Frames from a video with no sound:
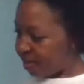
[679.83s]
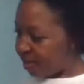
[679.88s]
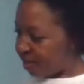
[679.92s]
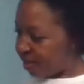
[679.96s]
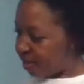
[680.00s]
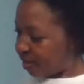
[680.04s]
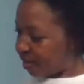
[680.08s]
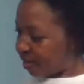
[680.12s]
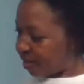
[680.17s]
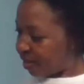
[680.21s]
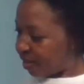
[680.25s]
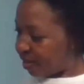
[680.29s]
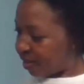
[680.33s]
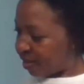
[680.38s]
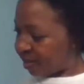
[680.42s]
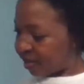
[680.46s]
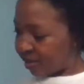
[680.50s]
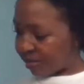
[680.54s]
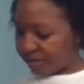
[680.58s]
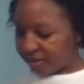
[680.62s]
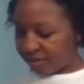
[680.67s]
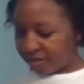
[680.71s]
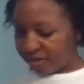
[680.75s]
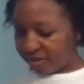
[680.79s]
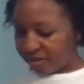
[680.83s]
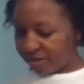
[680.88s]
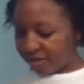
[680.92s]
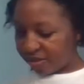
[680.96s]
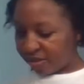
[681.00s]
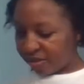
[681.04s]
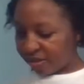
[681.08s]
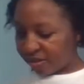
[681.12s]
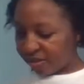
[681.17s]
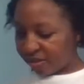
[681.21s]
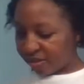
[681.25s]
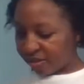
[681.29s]

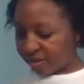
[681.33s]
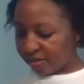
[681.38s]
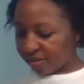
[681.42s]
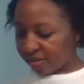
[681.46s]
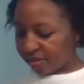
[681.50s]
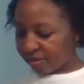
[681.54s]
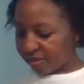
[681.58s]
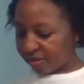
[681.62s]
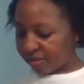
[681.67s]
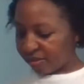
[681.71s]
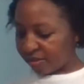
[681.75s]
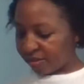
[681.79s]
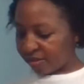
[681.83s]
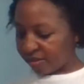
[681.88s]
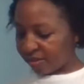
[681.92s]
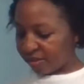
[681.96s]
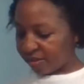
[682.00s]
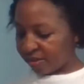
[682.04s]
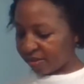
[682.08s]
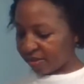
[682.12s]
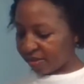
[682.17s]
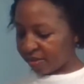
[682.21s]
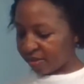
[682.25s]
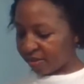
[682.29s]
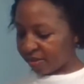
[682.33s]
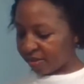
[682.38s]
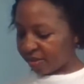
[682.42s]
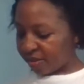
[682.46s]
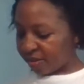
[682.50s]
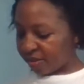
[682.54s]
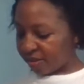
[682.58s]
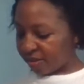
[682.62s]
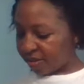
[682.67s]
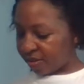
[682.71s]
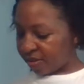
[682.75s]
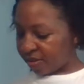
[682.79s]

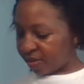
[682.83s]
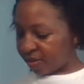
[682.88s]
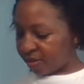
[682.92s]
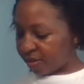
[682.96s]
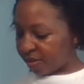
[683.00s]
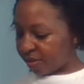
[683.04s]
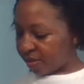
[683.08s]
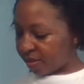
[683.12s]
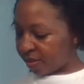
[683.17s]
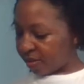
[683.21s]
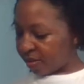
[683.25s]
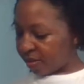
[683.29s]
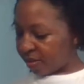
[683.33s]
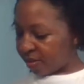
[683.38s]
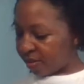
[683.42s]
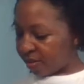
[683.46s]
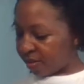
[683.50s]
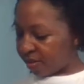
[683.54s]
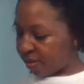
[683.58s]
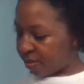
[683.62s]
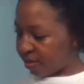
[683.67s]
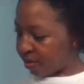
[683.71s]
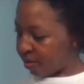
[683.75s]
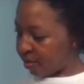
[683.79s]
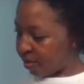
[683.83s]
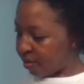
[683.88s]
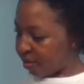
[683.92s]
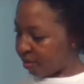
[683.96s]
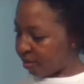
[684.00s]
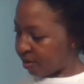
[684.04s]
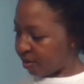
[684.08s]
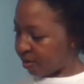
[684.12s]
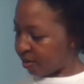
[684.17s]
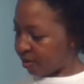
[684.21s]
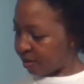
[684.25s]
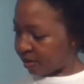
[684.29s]

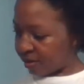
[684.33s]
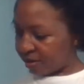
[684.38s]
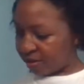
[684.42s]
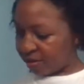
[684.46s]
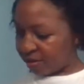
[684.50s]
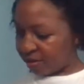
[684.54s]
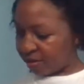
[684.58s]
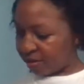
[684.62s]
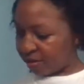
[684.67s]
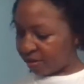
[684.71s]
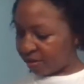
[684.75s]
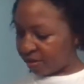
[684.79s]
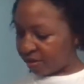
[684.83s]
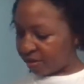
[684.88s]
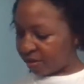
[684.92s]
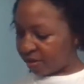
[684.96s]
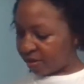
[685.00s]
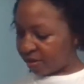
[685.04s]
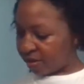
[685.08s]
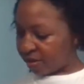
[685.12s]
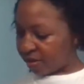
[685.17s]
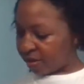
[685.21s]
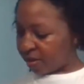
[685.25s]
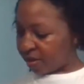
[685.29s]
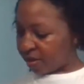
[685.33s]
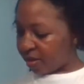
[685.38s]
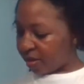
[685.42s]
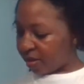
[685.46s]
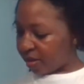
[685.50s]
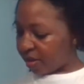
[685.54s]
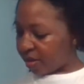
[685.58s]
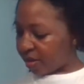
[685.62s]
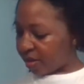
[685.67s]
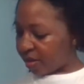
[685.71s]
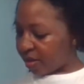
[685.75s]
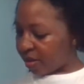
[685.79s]

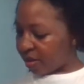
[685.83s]
No one is speaking in this clip.